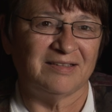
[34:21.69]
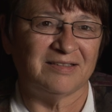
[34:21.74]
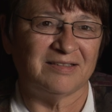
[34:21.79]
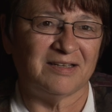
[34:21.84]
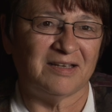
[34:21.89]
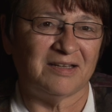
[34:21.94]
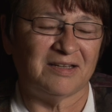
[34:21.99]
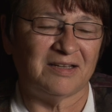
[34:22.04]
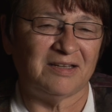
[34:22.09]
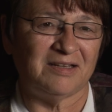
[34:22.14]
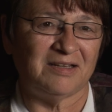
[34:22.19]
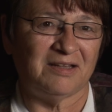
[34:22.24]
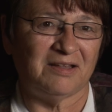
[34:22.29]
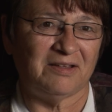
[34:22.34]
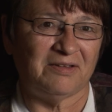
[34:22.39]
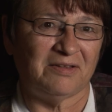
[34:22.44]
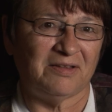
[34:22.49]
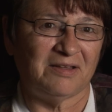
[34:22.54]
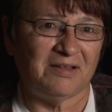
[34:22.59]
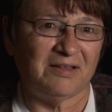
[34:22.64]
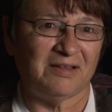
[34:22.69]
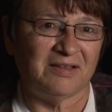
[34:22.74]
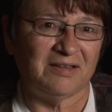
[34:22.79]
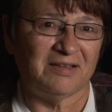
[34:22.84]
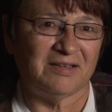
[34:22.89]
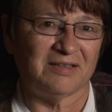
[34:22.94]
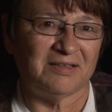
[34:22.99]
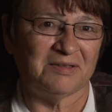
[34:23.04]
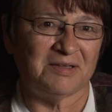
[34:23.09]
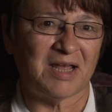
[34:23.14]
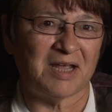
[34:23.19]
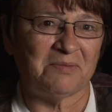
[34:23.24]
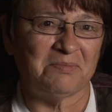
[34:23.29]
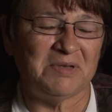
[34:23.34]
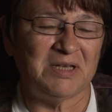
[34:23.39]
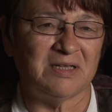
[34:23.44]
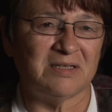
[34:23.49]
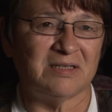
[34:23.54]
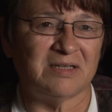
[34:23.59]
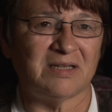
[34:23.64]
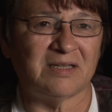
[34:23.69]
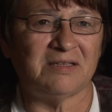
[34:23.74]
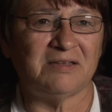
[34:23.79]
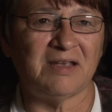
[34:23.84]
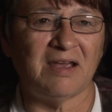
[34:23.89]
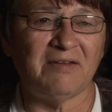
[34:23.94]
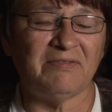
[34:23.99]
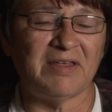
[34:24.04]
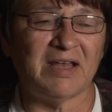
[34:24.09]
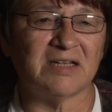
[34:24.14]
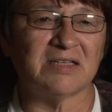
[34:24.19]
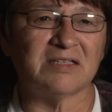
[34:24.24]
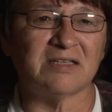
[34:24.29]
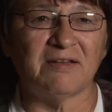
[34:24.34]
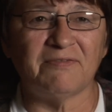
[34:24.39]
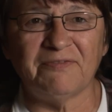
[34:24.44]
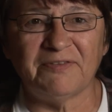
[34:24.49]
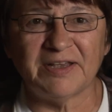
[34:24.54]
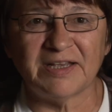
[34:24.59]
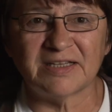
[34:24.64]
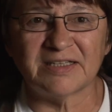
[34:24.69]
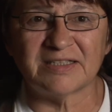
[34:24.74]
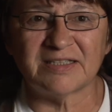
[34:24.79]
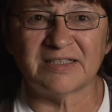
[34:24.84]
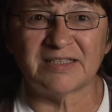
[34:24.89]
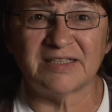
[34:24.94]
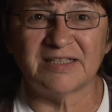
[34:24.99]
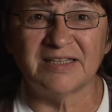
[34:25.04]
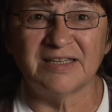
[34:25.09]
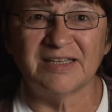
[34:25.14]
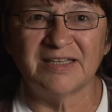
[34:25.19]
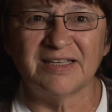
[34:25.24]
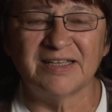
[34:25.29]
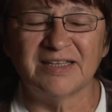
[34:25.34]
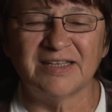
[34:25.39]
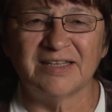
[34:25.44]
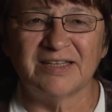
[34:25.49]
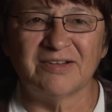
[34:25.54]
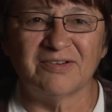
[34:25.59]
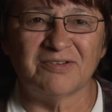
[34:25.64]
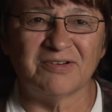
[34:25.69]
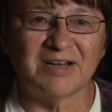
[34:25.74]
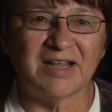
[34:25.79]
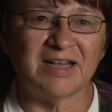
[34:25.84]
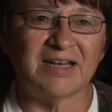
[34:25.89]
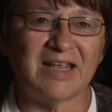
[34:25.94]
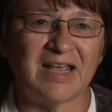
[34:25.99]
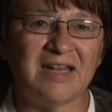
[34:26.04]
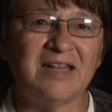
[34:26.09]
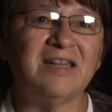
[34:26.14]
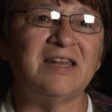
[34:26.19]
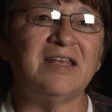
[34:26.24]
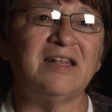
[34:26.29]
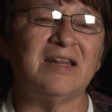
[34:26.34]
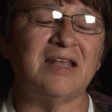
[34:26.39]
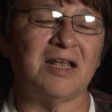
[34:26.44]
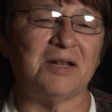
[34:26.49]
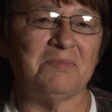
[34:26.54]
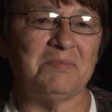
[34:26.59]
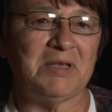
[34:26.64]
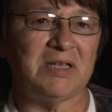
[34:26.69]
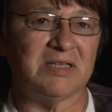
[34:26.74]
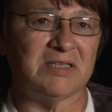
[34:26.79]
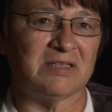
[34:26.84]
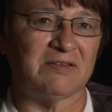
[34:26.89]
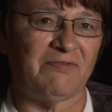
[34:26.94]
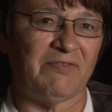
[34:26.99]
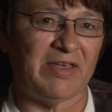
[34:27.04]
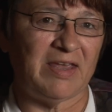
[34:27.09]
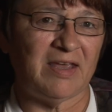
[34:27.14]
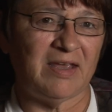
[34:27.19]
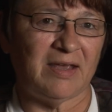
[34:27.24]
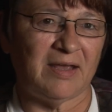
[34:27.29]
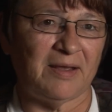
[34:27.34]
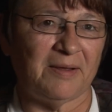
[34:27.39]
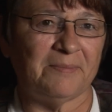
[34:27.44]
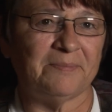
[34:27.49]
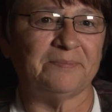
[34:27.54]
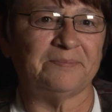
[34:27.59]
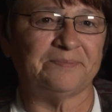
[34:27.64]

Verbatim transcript: That that means that you have that suffix or that ending that means fake.